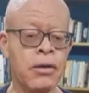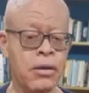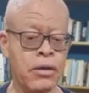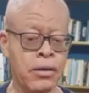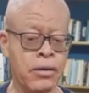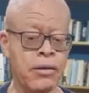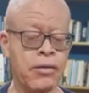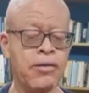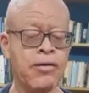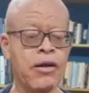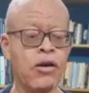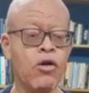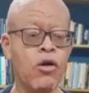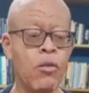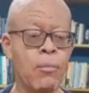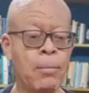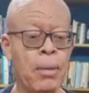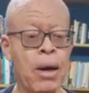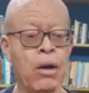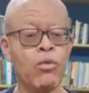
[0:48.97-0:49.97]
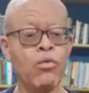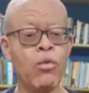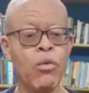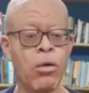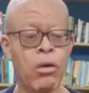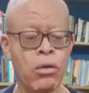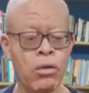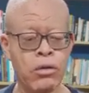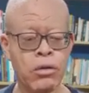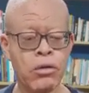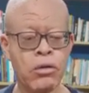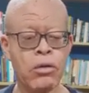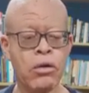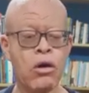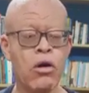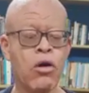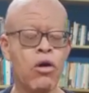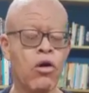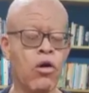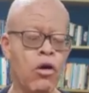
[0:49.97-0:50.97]
it is a compound word
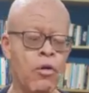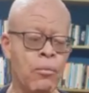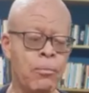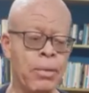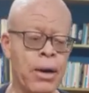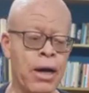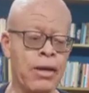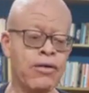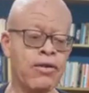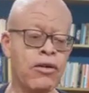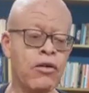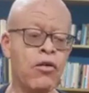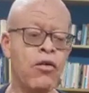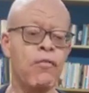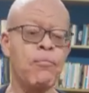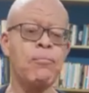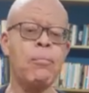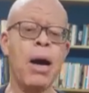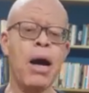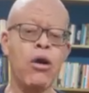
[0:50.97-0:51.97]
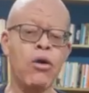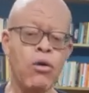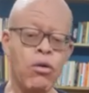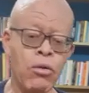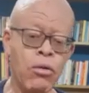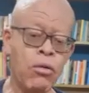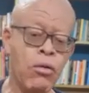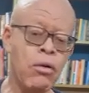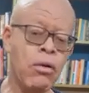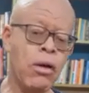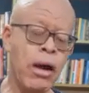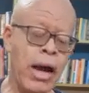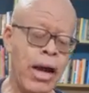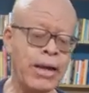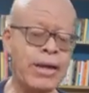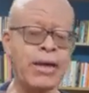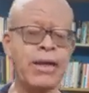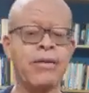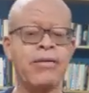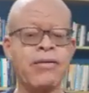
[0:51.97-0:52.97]
comprising of bio
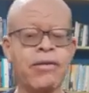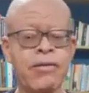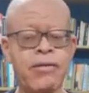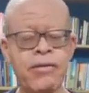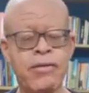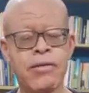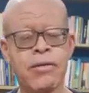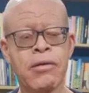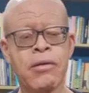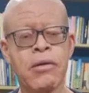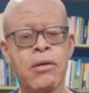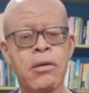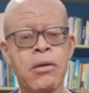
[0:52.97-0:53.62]
and ethics.